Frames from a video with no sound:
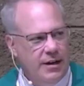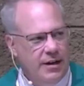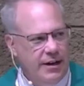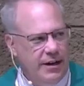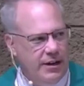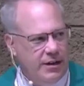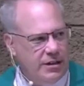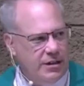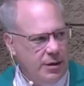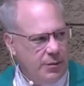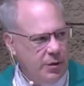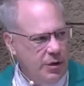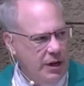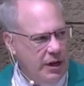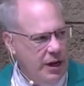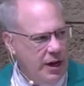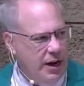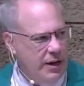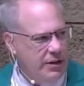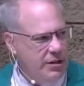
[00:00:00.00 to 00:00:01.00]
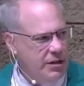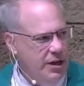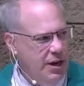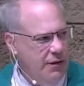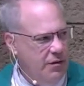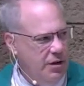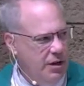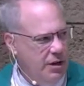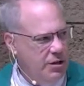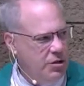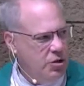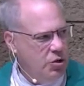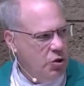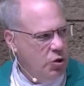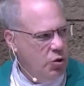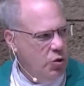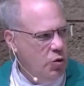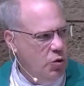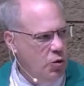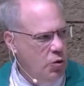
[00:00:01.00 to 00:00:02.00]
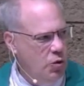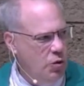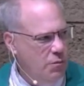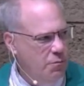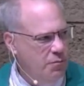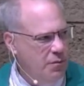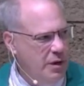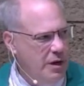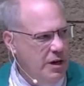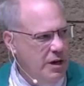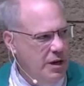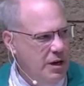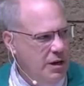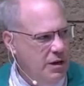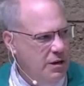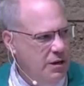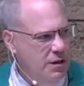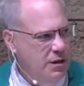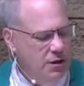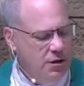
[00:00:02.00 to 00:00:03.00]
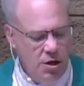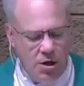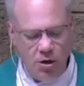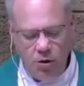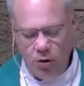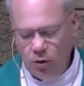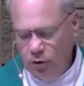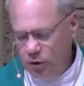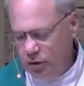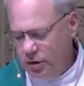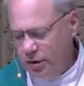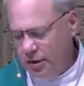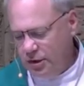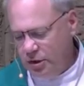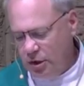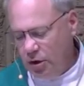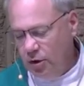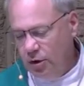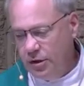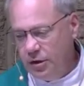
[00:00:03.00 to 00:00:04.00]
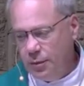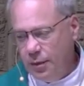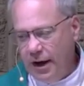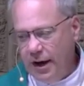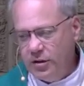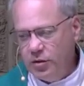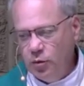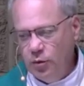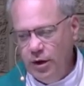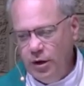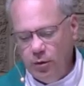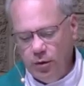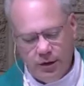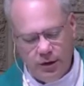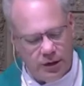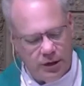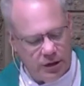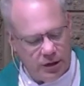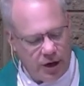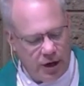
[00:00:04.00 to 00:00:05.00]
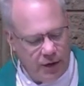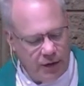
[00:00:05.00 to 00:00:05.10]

It's something God has given us to be used. So this past week was the start of